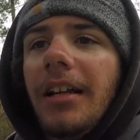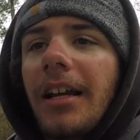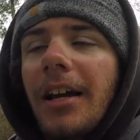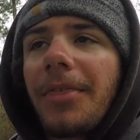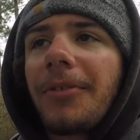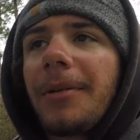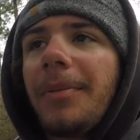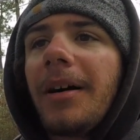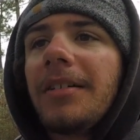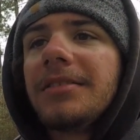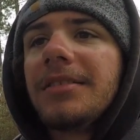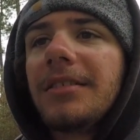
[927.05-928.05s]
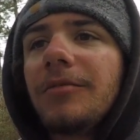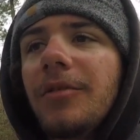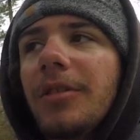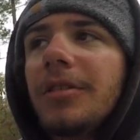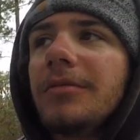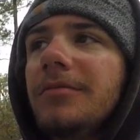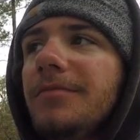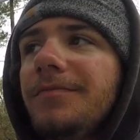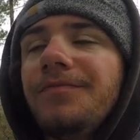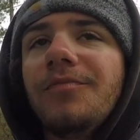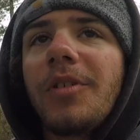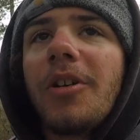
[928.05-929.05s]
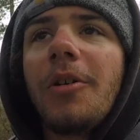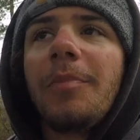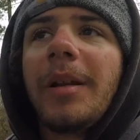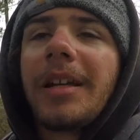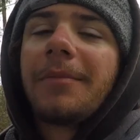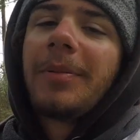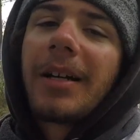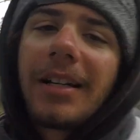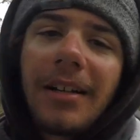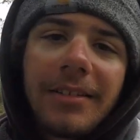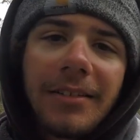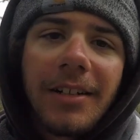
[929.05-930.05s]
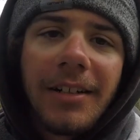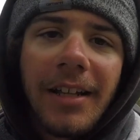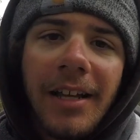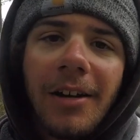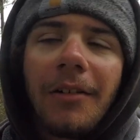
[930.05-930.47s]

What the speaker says: got 3 pounds, and we're hoping to get back out there today,